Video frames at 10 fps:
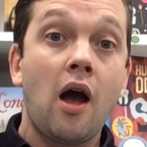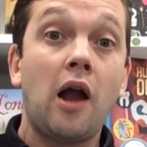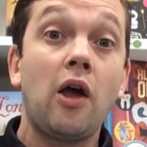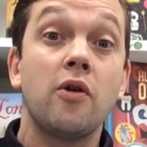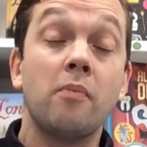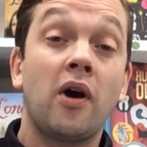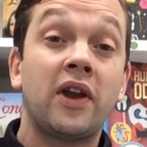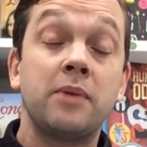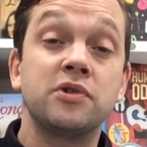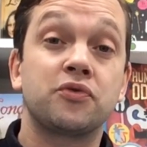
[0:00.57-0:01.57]
Hello, my
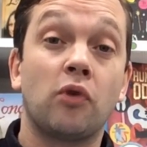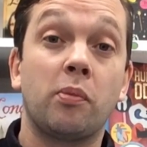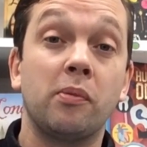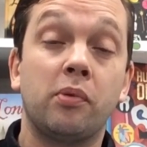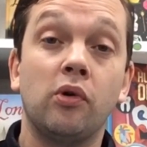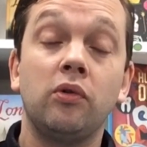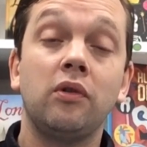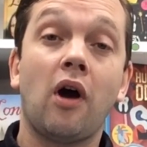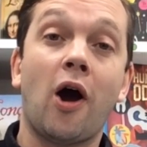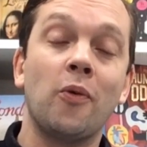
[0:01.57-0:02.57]
name is Robert Paul.
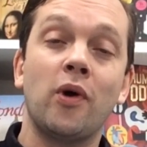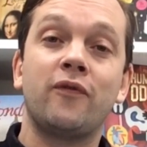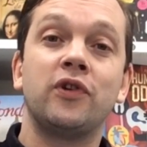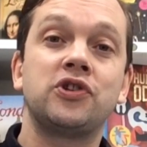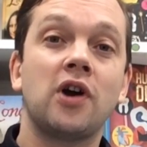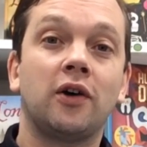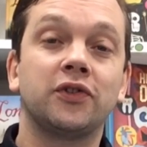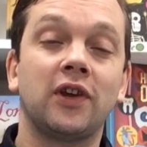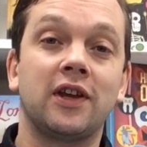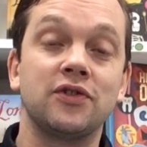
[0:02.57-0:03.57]
I work for
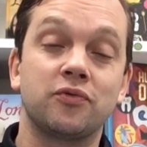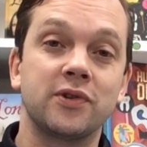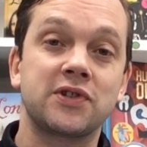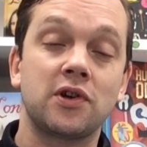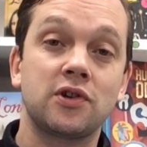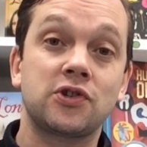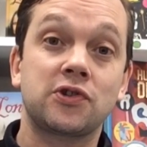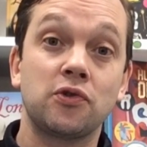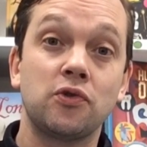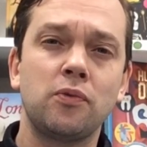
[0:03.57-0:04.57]
Charles Dickens Research
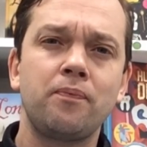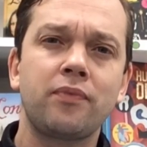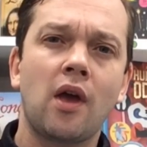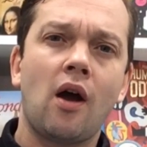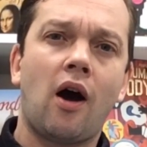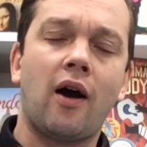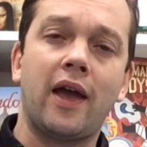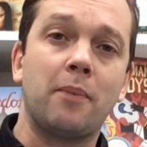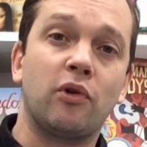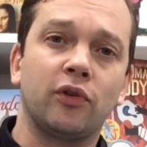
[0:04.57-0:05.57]
School. I
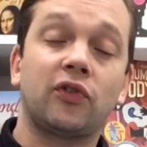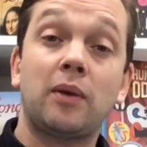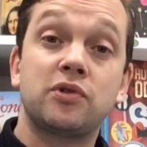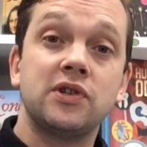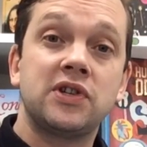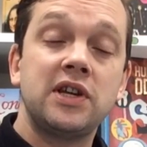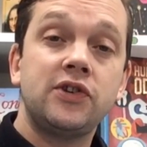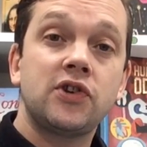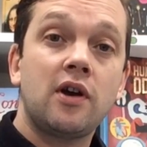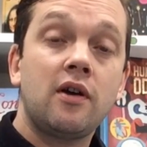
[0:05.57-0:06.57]
am a reception
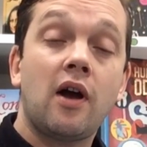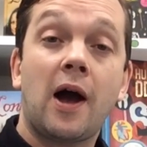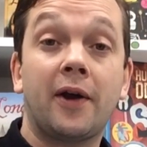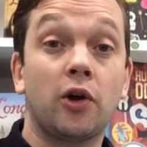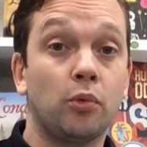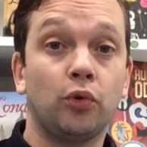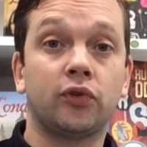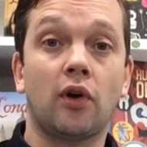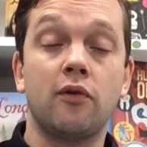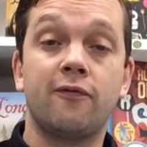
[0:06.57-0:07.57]
teacher and I'm
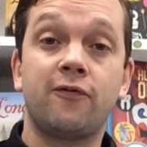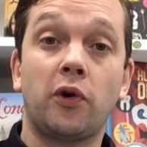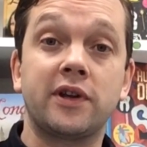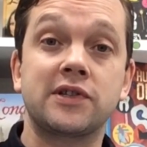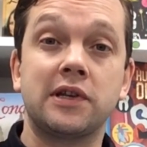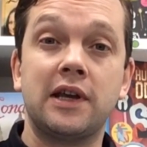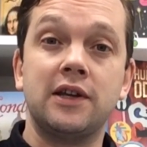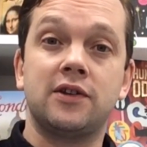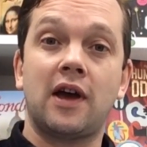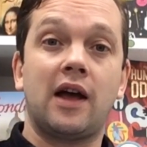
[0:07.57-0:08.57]
also phonics
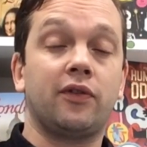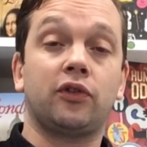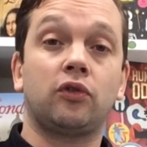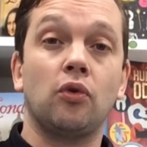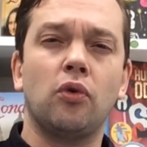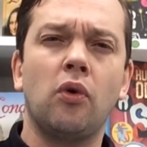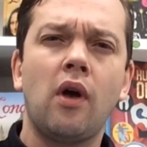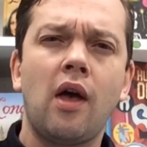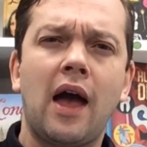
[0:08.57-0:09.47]
lead at the school.